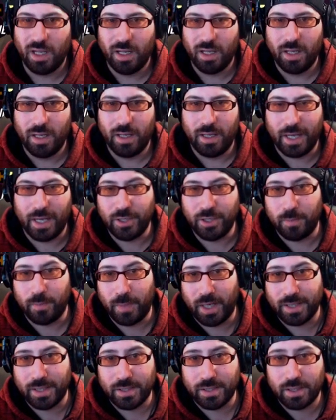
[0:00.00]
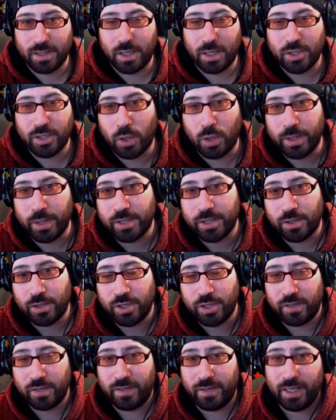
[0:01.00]
Hey Doombots, Tony
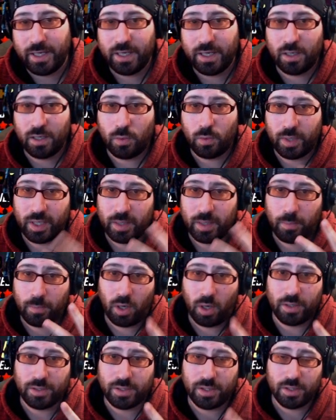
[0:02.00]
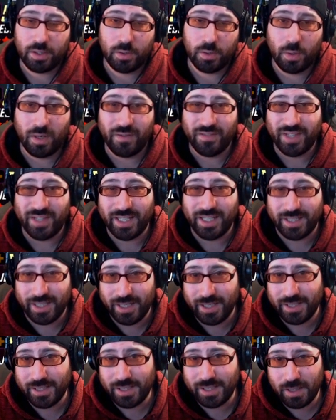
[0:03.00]
Scungili here with part two of the
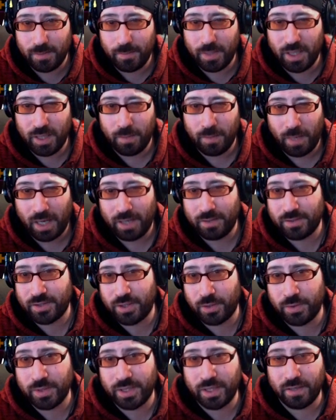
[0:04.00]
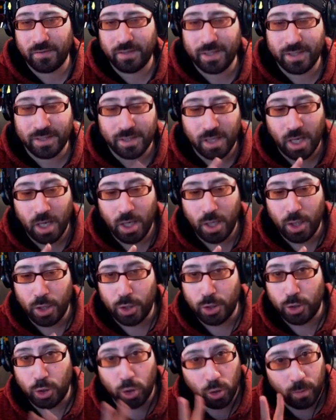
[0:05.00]
T C P milestone series,
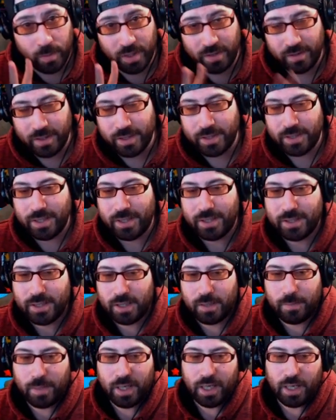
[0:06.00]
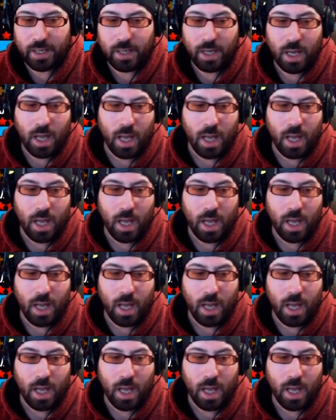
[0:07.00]
two million T C P.